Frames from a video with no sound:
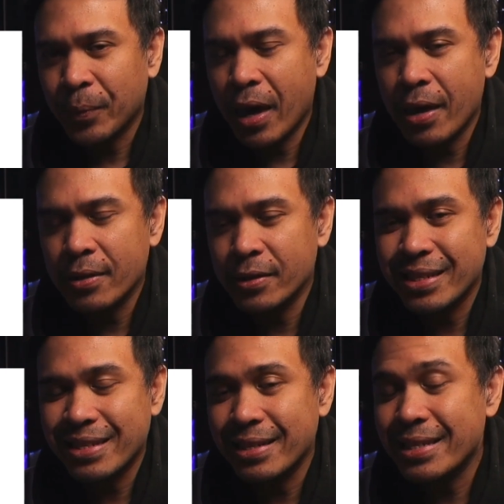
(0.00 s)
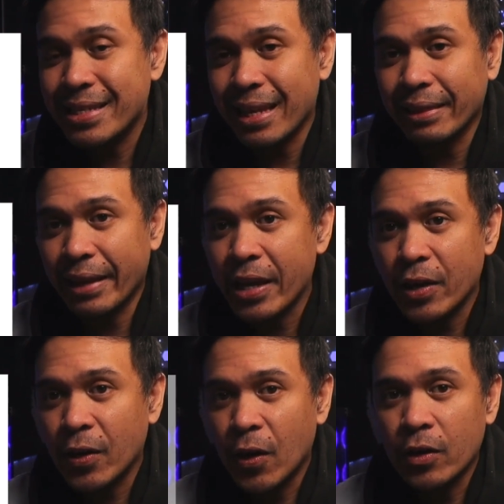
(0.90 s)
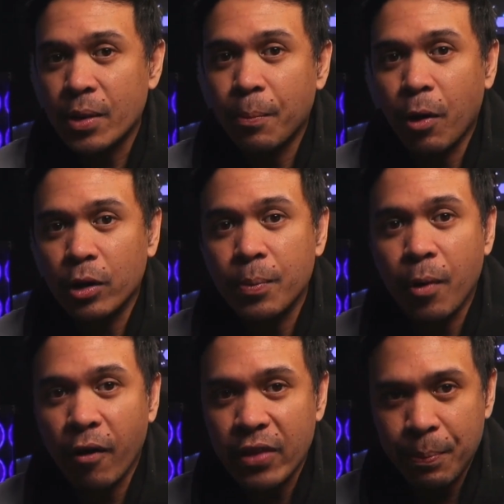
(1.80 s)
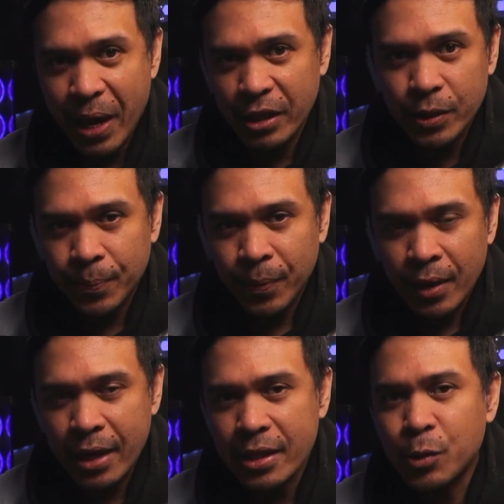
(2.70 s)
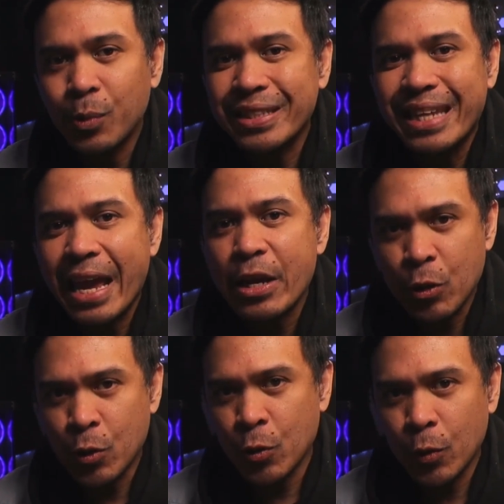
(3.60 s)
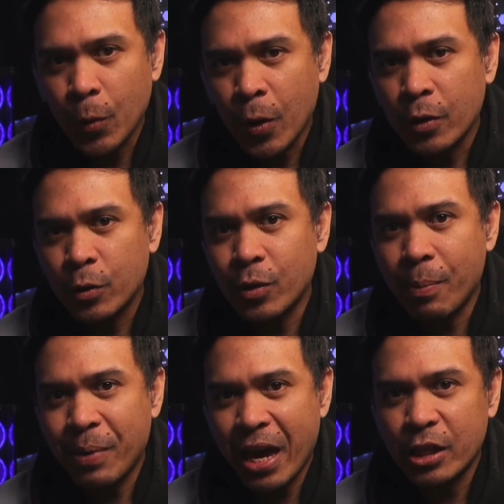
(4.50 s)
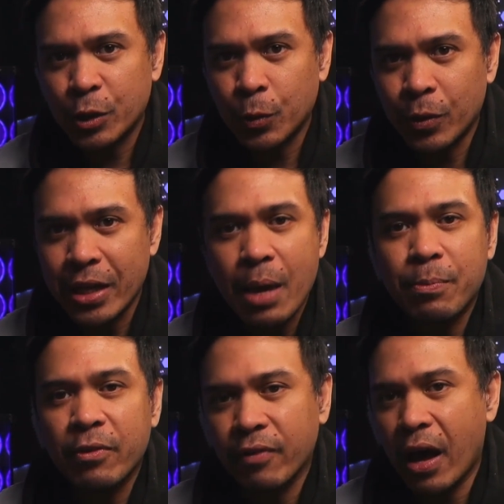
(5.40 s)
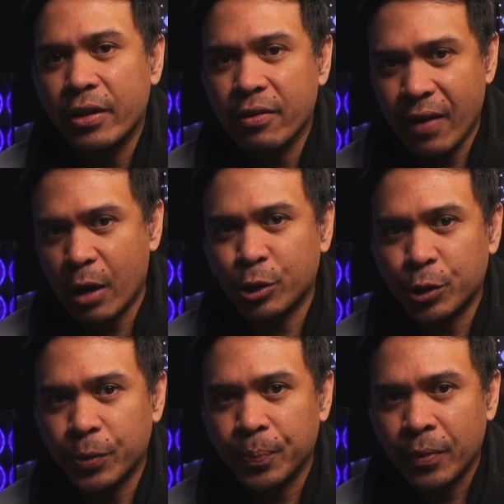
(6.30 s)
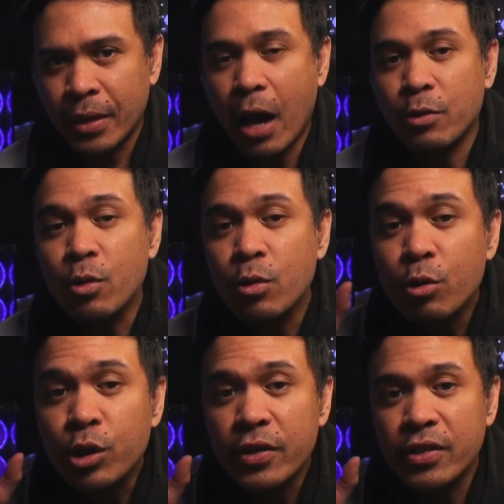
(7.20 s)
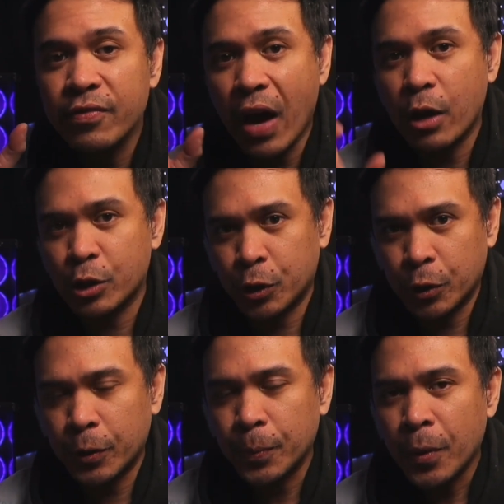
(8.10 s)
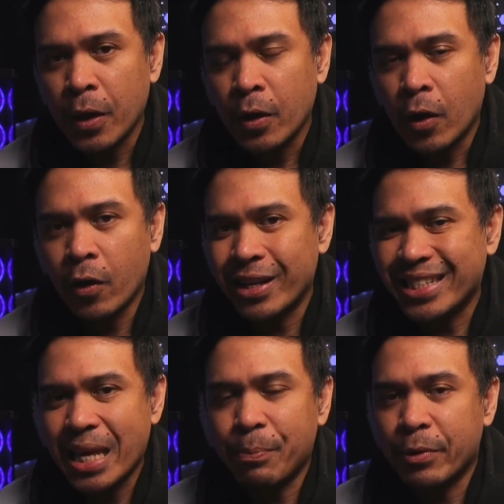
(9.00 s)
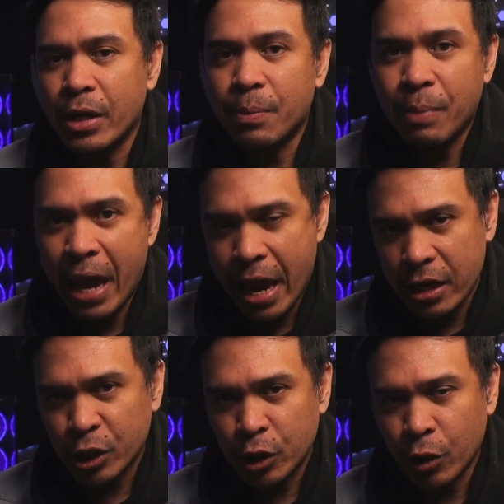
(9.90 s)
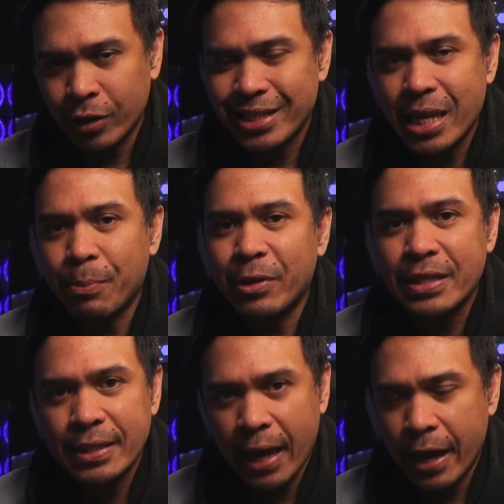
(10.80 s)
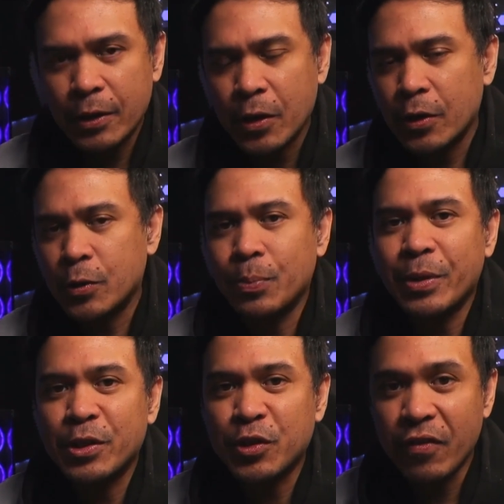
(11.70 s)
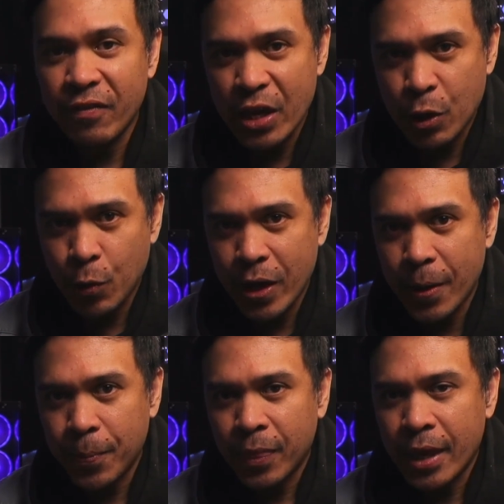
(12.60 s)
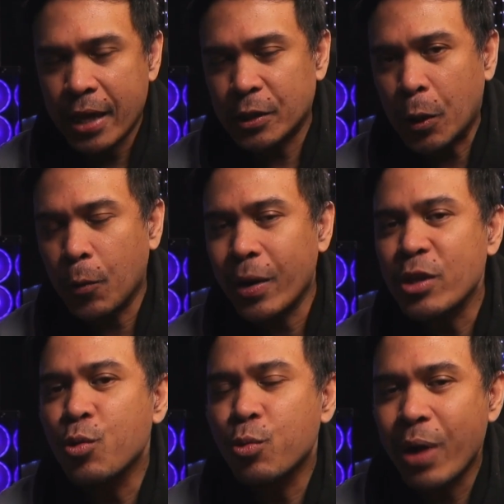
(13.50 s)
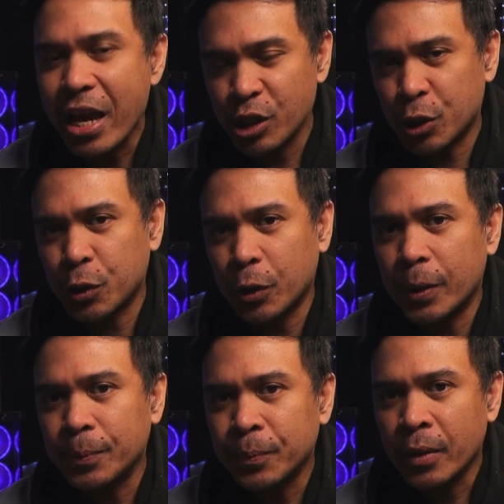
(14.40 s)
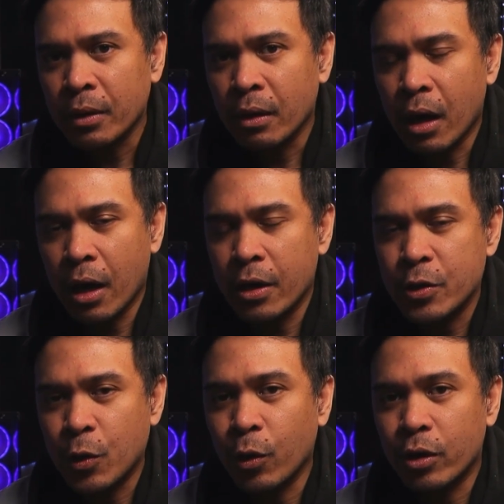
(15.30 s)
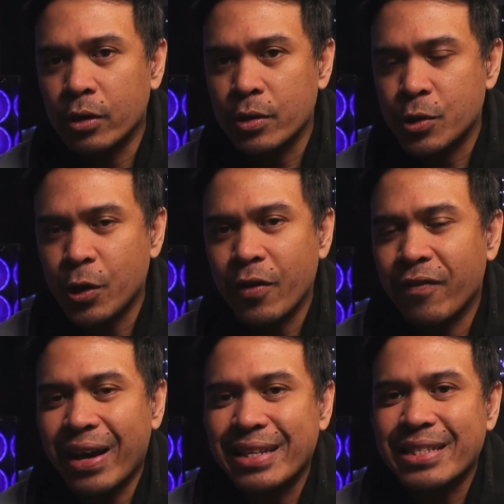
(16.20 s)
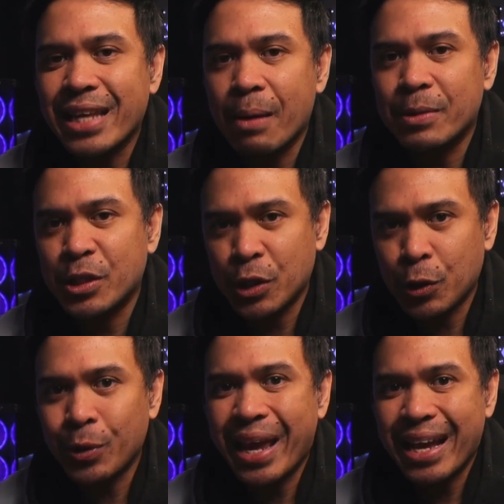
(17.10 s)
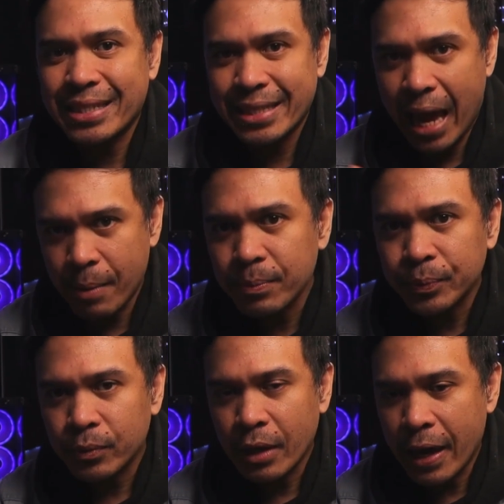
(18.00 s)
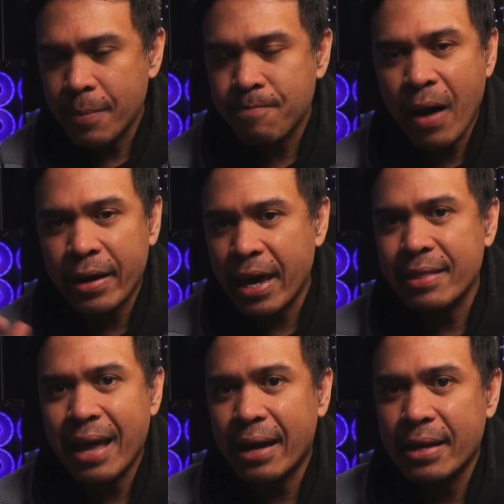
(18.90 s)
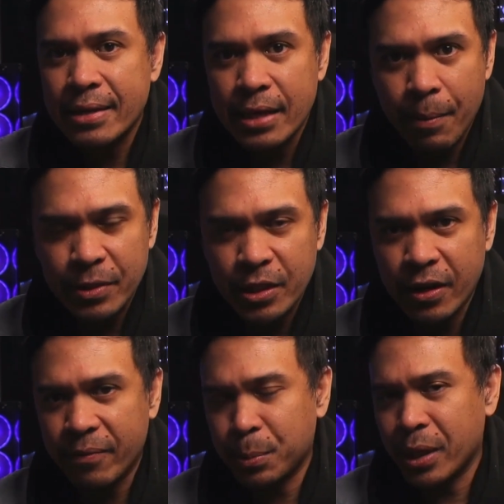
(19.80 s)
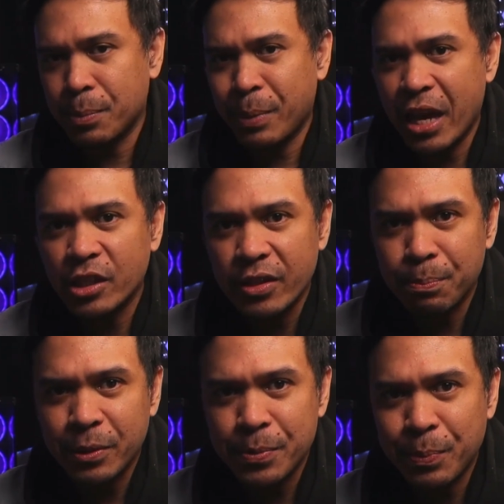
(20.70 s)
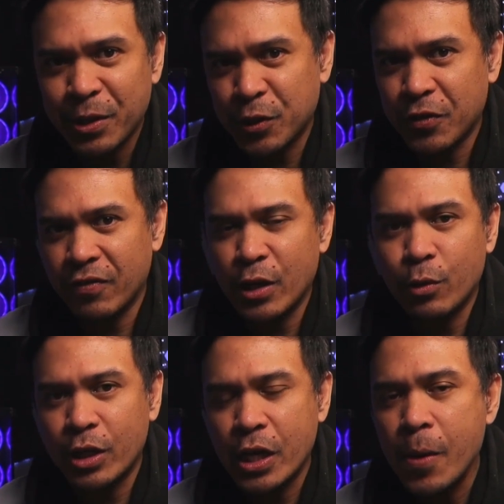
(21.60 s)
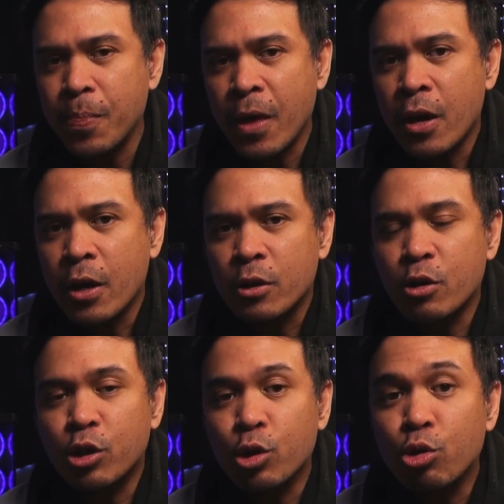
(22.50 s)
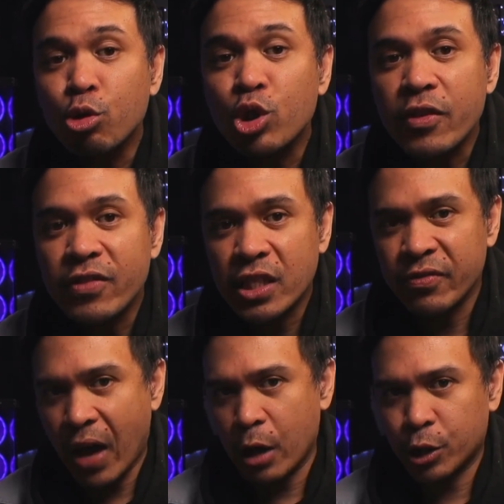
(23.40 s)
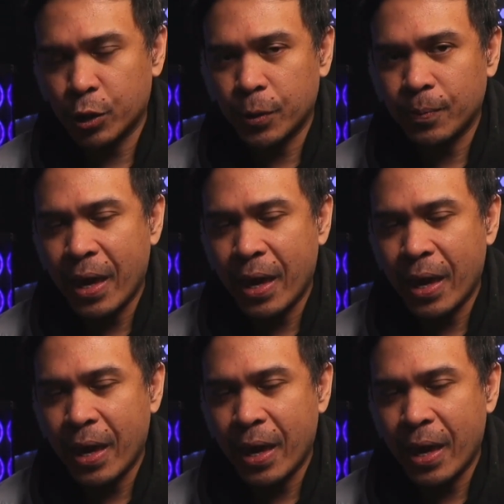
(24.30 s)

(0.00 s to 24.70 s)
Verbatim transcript: And there's a link on the bottom of the page. And this will take you to the page where they provide a voucher. Now, you use this voucher on a separate page, on a separate site to Pearson VUE. Okay, so when you register your Certified in Cybersecurity exam, okay, again, that is a separate page in Pearson VUE, you should use this voucher.